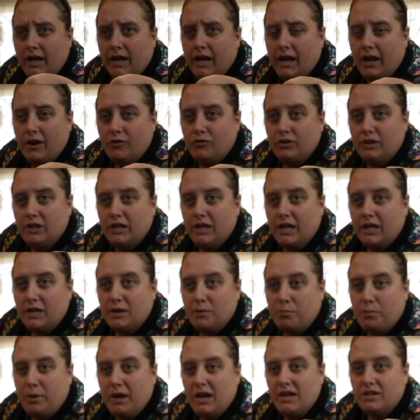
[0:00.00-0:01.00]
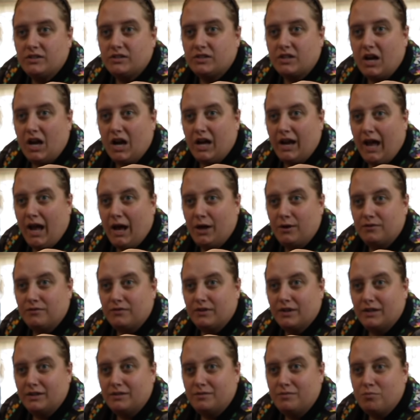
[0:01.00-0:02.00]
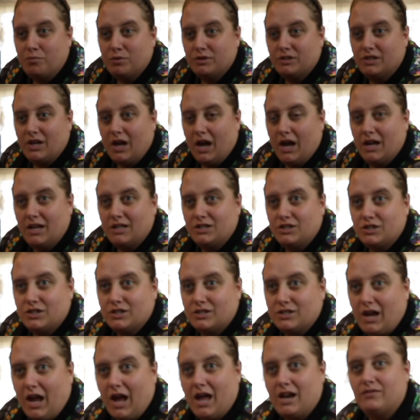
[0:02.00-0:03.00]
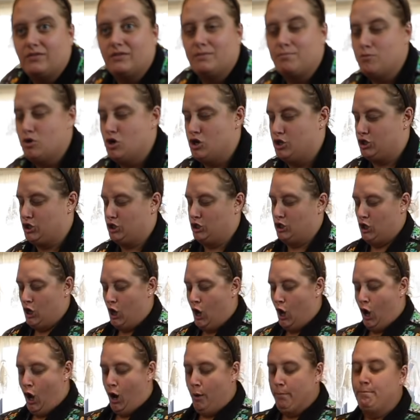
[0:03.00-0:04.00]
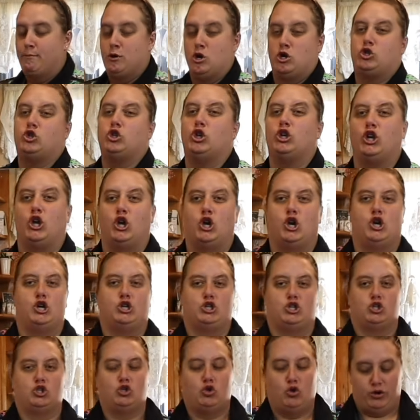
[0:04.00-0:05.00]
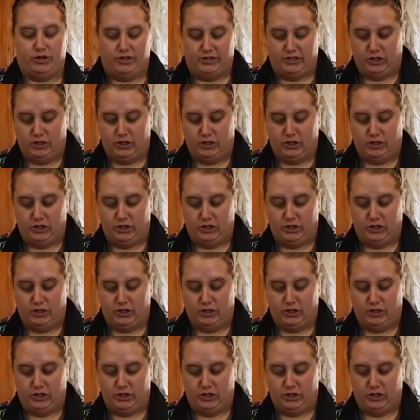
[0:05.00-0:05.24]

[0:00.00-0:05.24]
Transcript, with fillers: I can't really get a piece cut out of it. Besides, it's just kind of a mush, mush and gush sort of